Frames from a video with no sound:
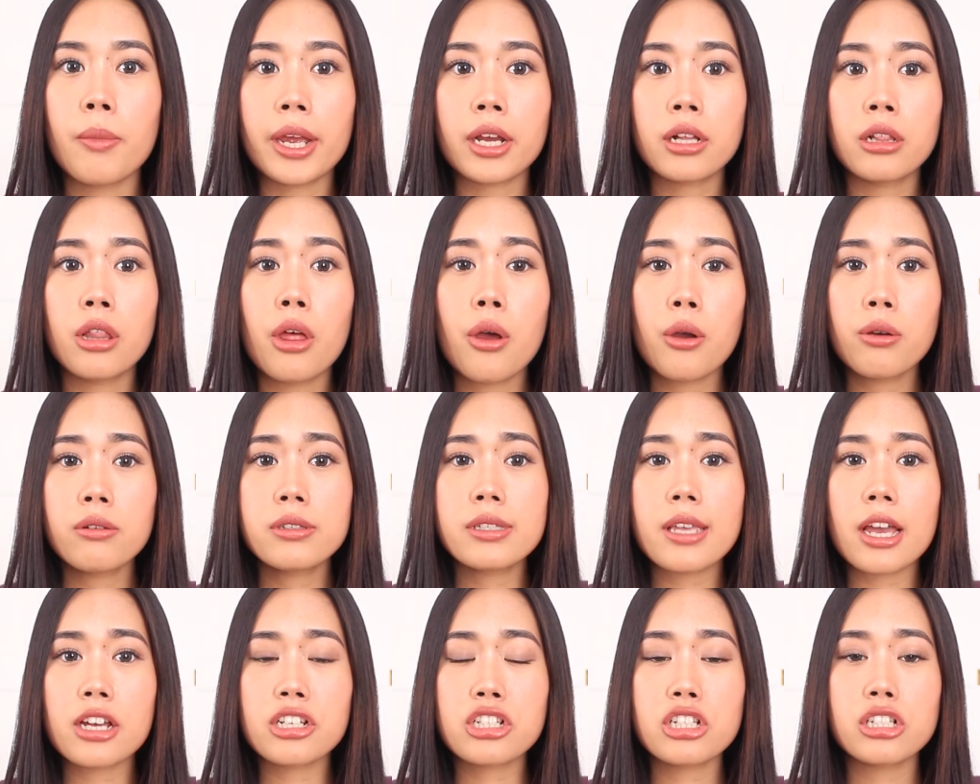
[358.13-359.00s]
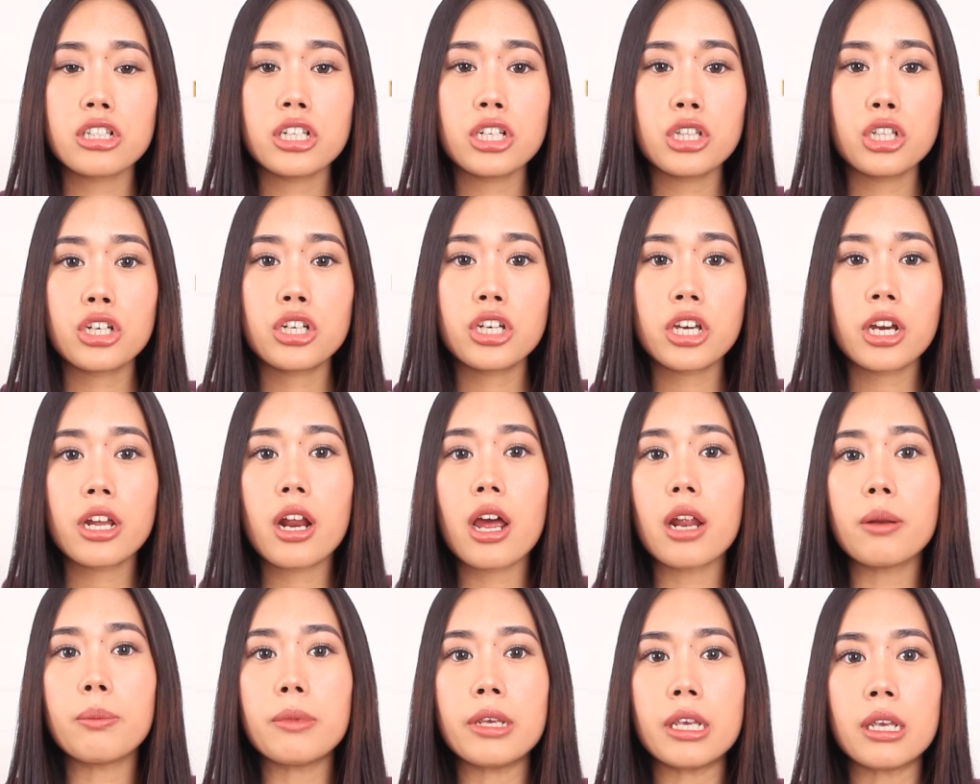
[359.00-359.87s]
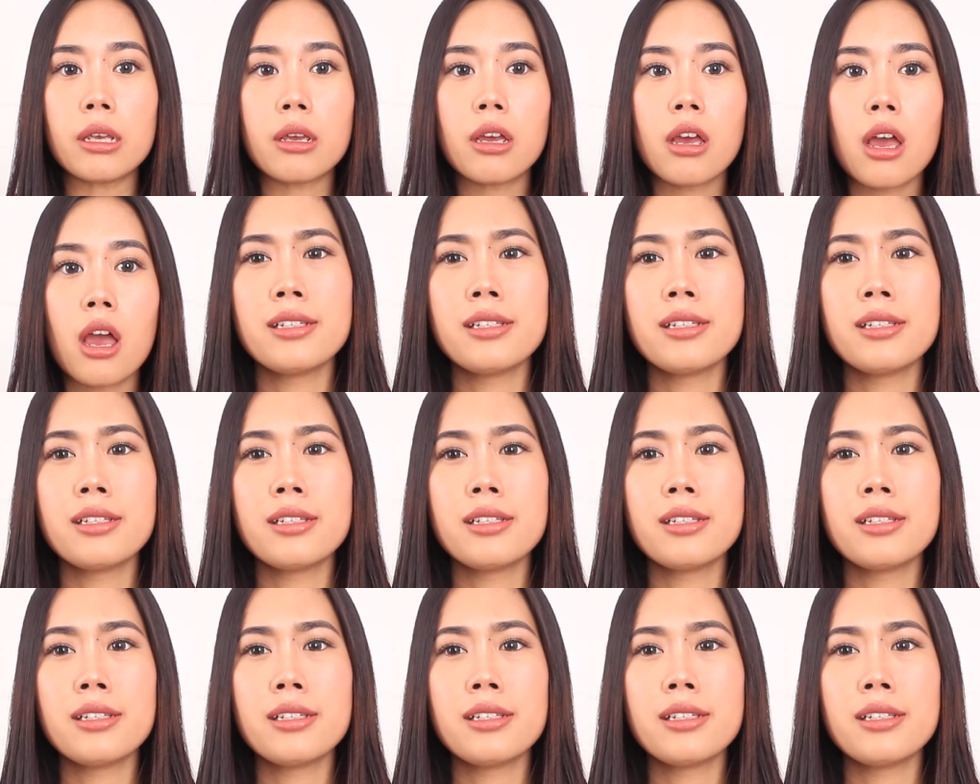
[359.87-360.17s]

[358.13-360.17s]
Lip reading: My clothes actually look good on me.